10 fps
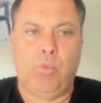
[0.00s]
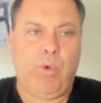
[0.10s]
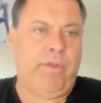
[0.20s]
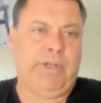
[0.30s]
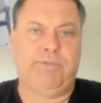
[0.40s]

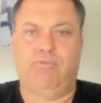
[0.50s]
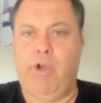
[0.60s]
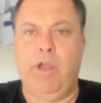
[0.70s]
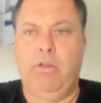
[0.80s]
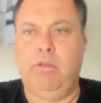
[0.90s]
Whether it's
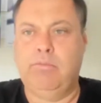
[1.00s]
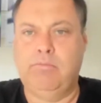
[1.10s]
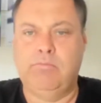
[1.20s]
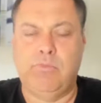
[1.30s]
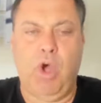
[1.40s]
real,
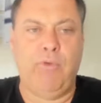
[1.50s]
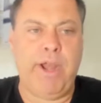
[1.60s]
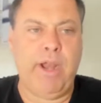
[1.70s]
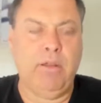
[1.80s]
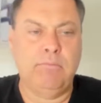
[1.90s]
not
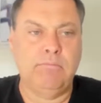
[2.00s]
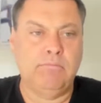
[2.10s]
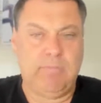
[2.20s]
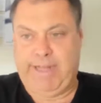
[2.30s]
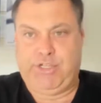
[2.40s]
real,
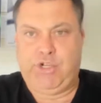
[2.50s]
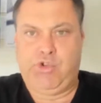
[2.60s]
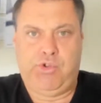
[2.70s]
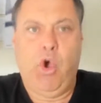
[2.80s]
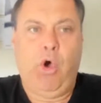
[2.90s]
it's
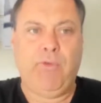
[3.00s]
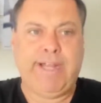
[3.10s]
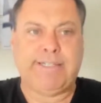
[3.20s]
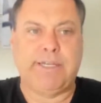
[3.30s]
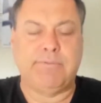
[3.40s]
your
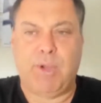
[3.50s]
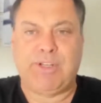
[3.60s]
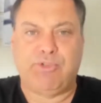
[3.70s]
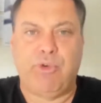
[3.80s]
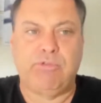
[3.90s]
reason, so
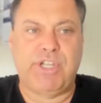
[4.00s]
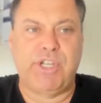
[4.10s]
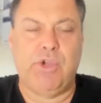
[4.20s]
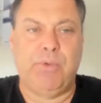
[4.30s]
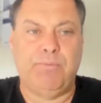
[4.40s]
it's real to
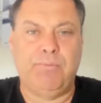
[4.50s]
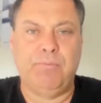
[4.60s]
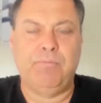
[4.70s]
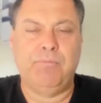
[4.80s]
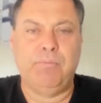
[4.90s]
you.
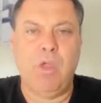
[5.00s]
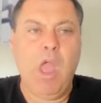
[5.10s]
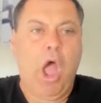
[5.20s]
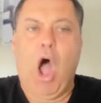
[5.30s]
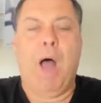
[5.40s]

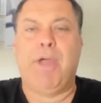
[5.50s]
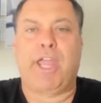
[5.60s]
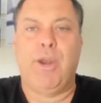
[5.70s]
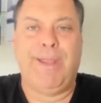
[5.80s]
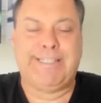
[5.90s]
I'm not
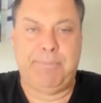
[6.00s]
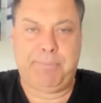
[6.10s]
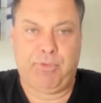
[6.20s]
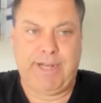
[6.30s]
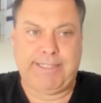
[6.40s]
going to accept
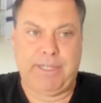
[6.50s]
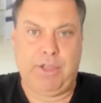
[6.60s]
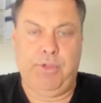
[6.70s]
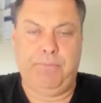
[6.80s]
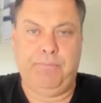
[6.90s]
the reason,
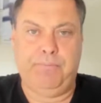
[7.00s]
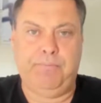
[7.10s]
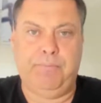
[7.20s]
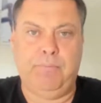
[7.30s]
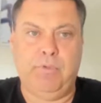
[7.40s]
though.
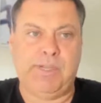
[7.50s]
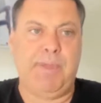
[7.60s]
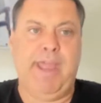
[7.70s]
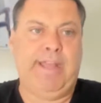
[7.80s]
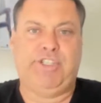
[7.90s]
To
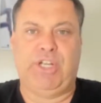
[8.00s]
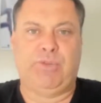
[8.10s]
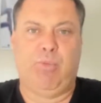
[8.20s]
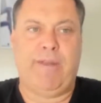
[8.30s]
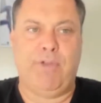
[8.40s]
me, it's
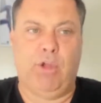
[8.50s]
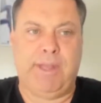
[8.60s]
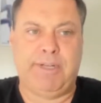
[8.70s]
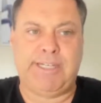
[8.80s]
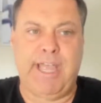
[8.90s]
just one of your
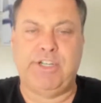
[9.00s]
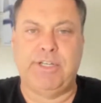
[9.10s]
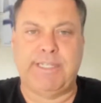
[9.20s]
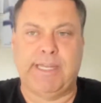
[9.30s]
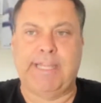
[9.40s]

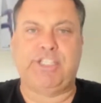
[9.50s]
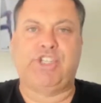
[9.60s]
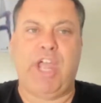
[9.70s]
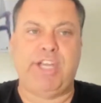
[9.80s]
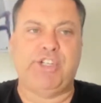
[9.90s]
limitations, and let's
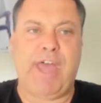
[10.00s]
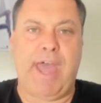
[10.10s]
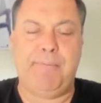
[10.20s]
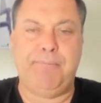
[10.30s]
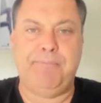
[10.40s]
change that.